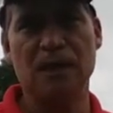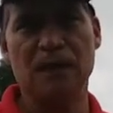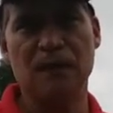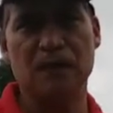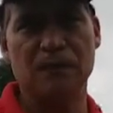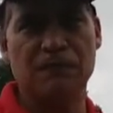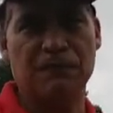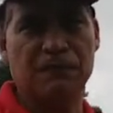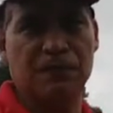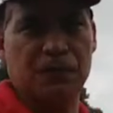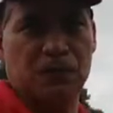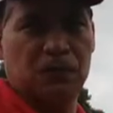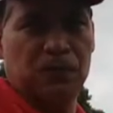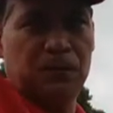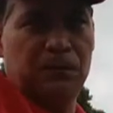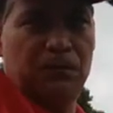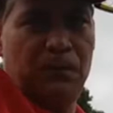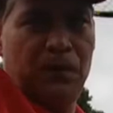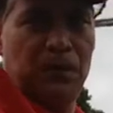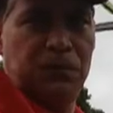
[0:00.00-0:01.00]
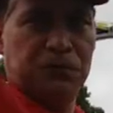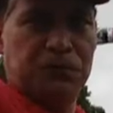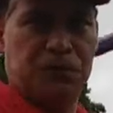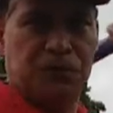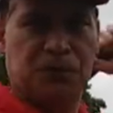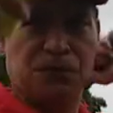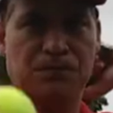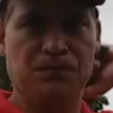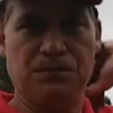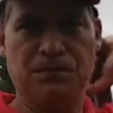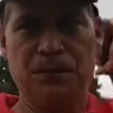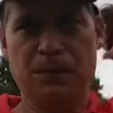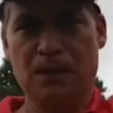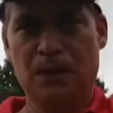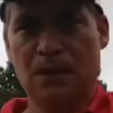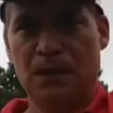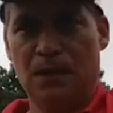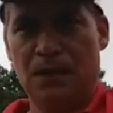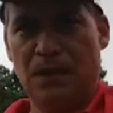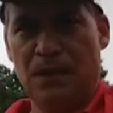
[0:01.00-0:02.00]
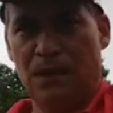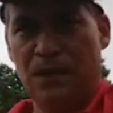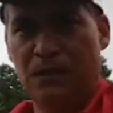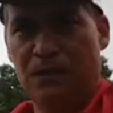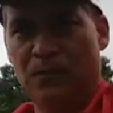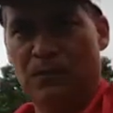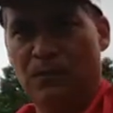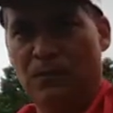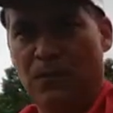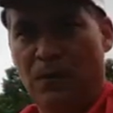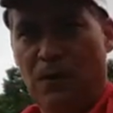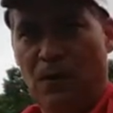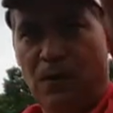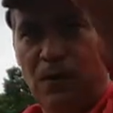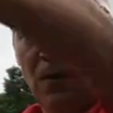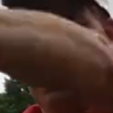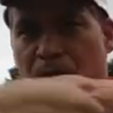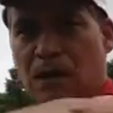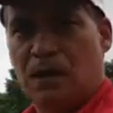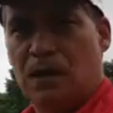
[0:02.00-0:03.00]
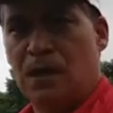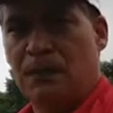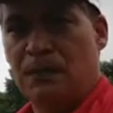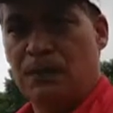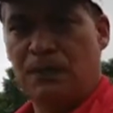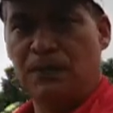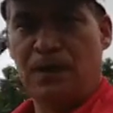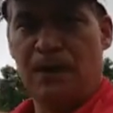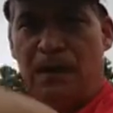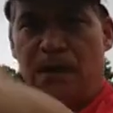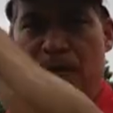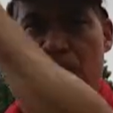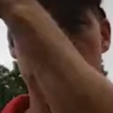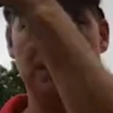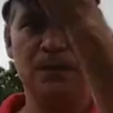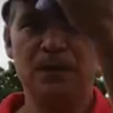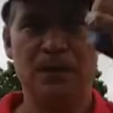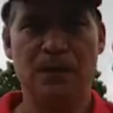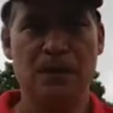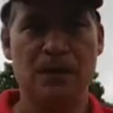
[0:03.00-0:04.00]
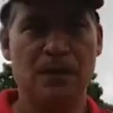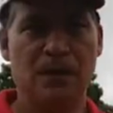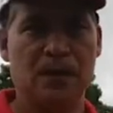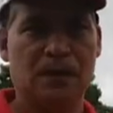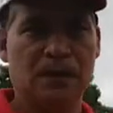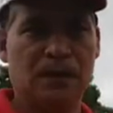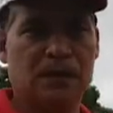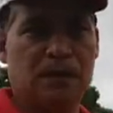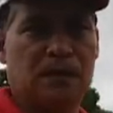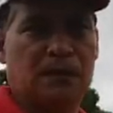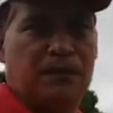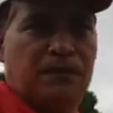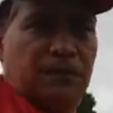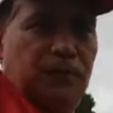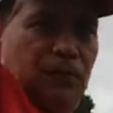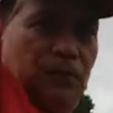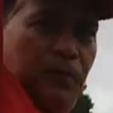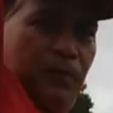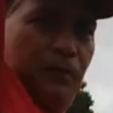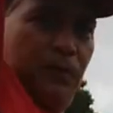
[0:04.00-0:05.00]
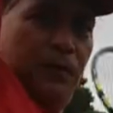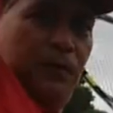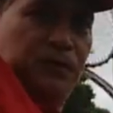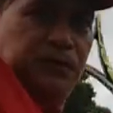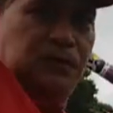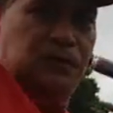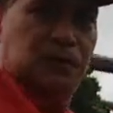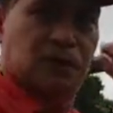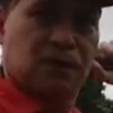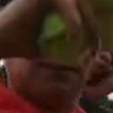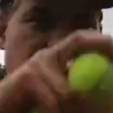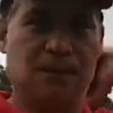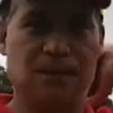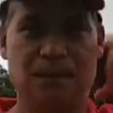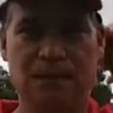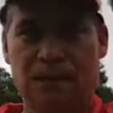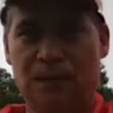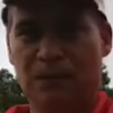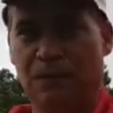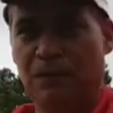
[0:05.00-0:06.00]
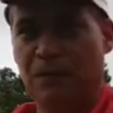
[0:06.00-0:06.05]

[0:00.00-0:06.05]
get a fluid motion, hit the ball, come around, get a fluid motion, hit the